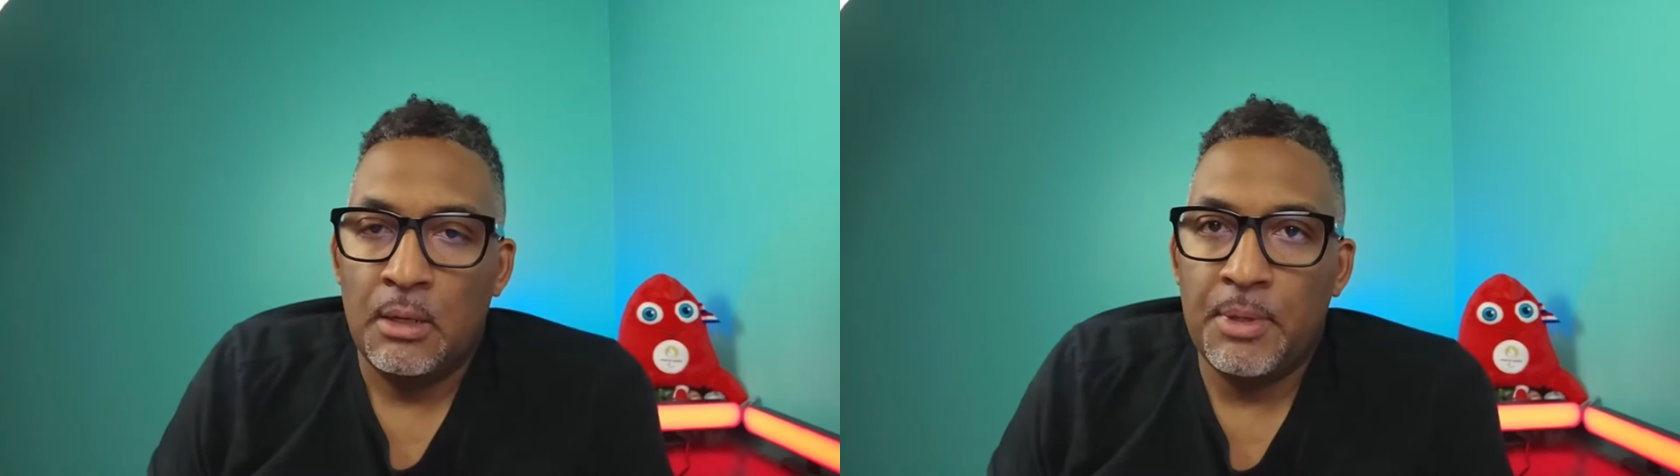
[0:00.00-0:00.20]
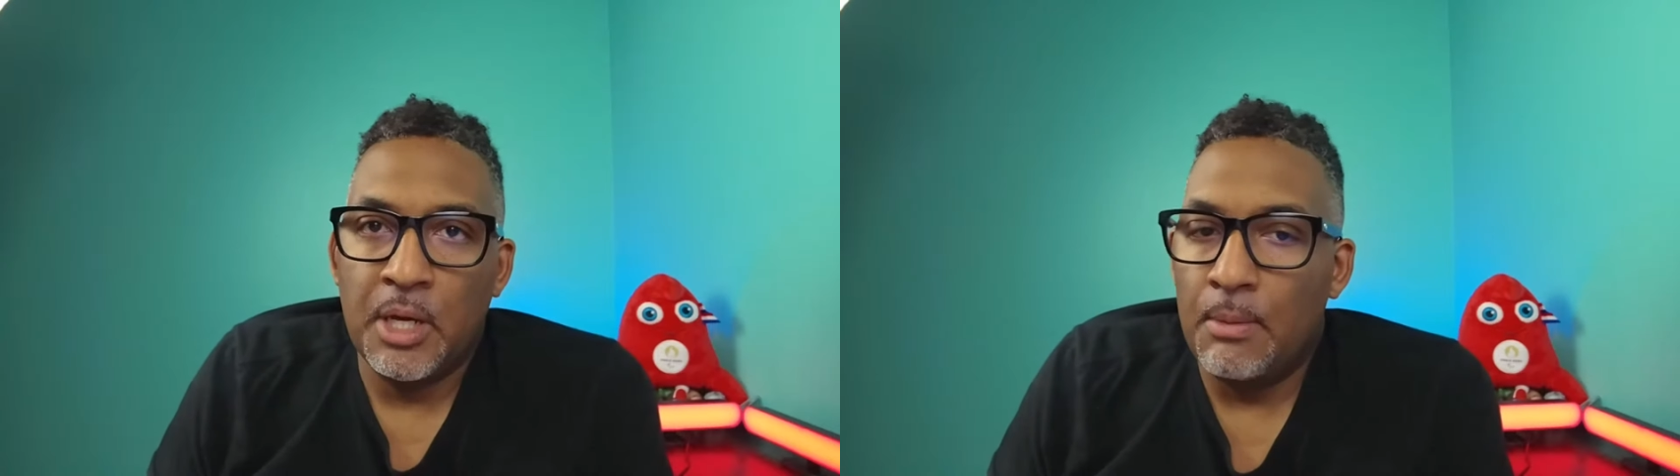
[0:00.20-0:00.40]

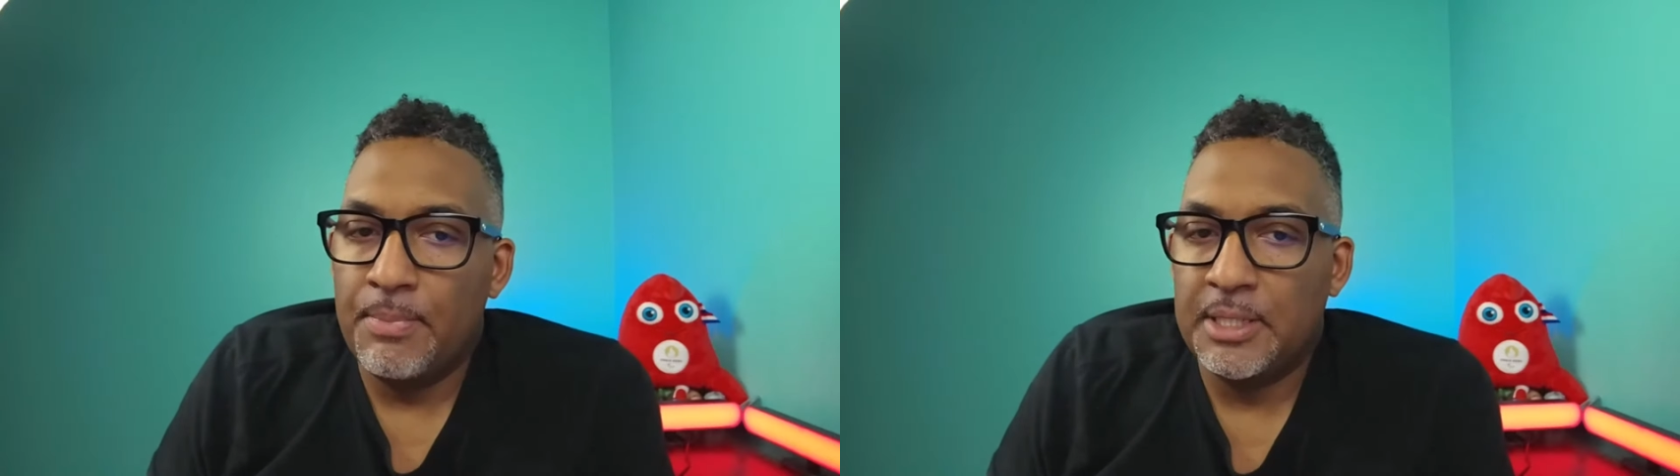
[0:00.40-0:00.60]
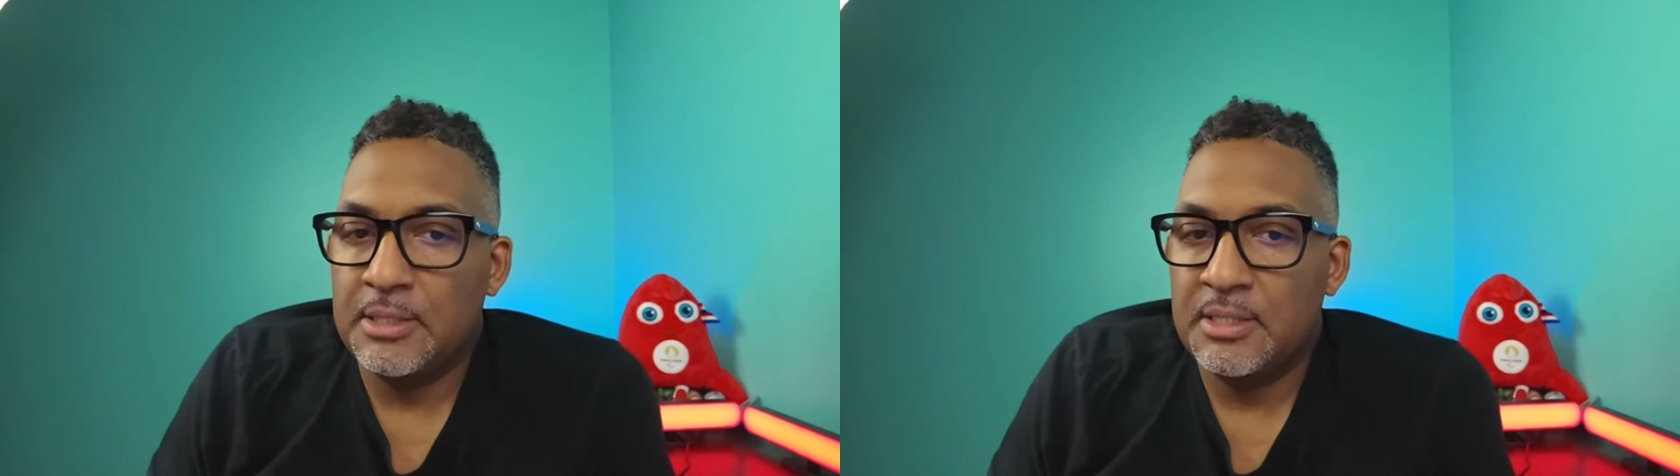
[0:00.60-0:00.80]
be
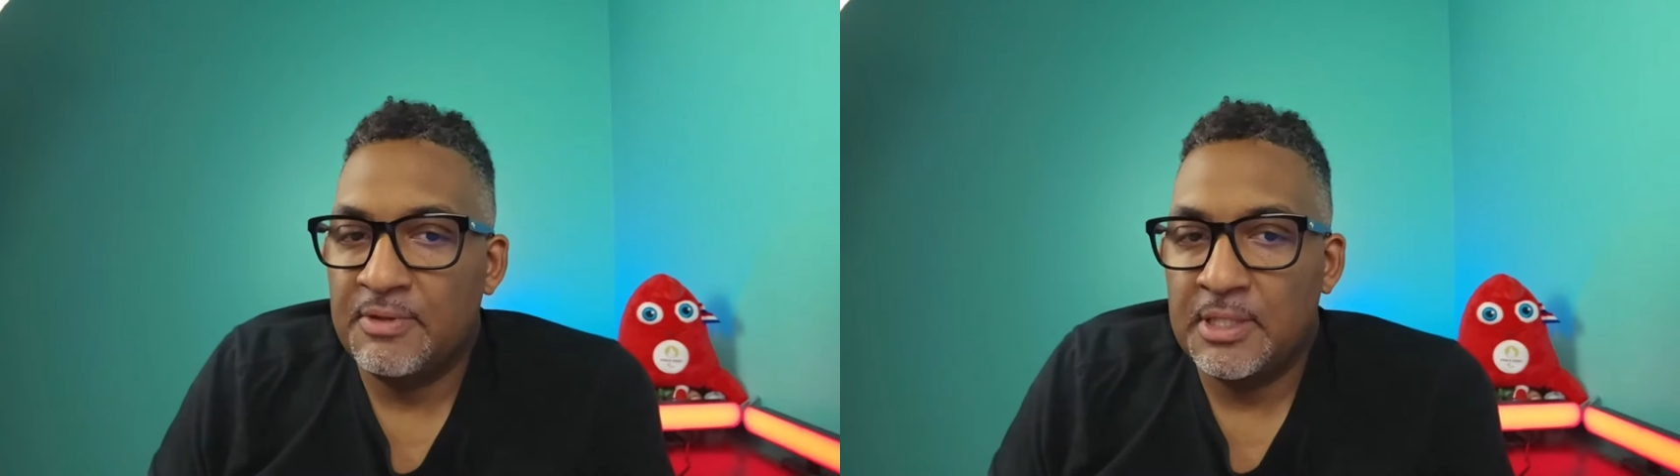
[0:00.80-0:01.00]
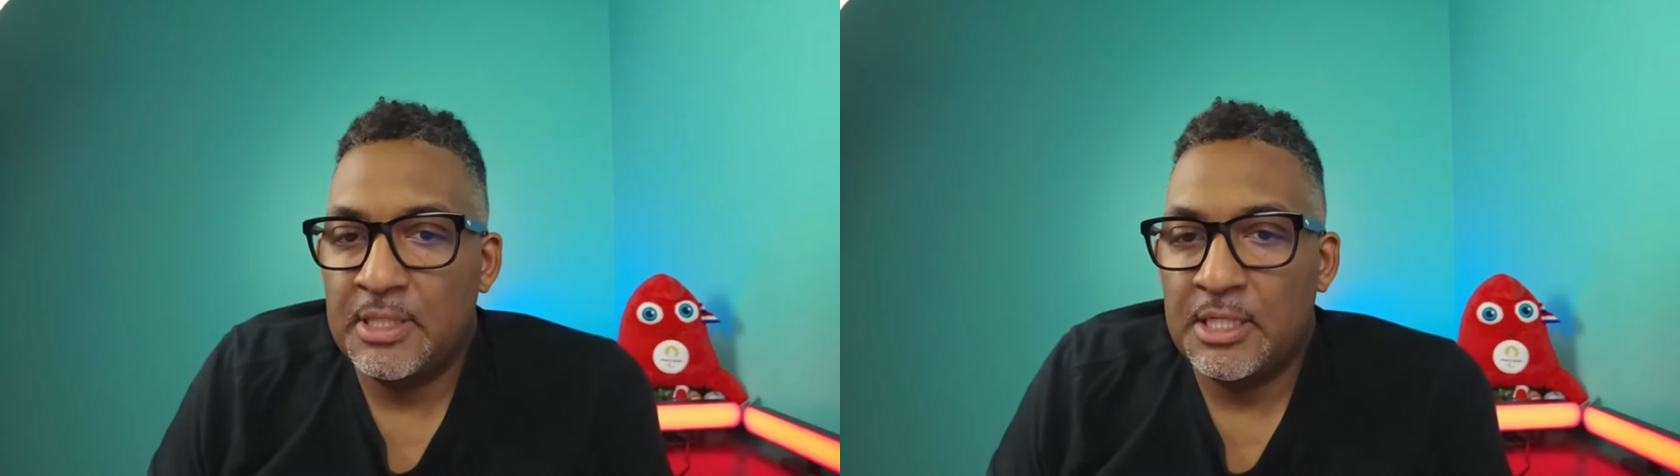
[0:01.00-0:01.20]
competitive
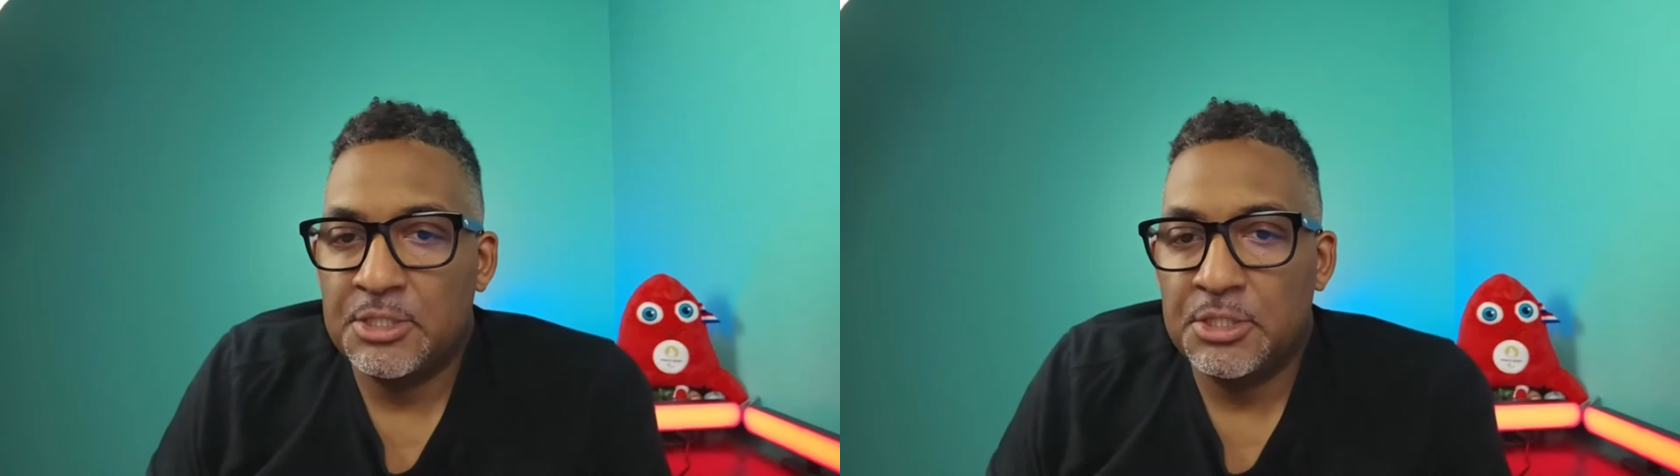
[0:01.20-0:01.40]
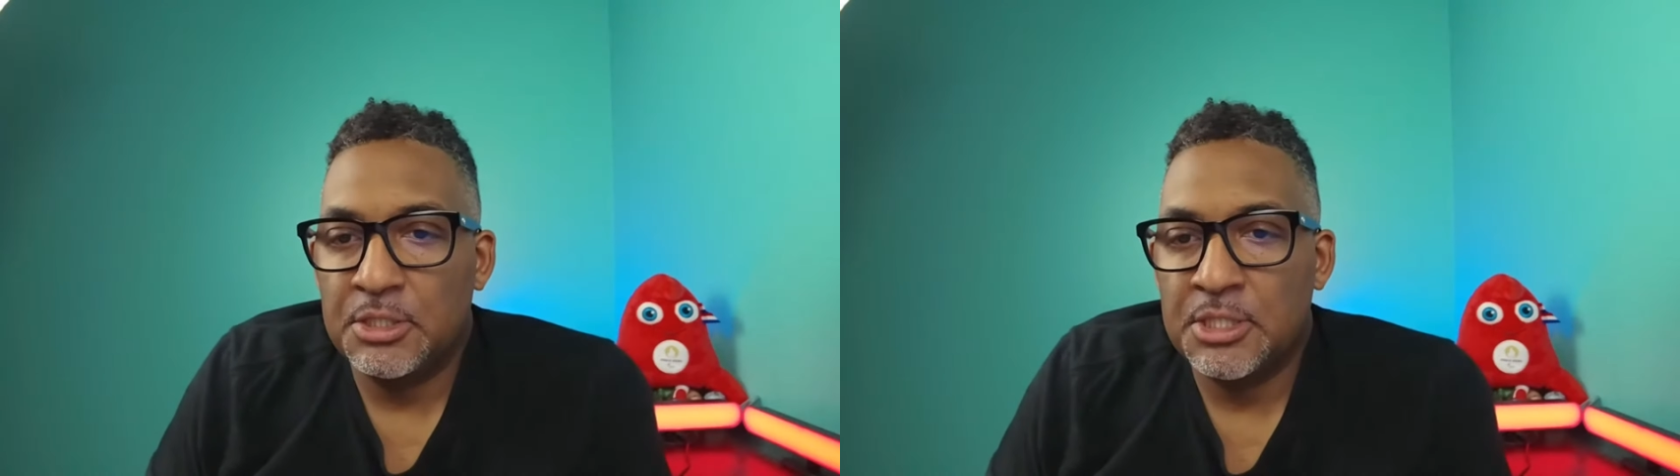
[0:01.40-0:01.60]
at the national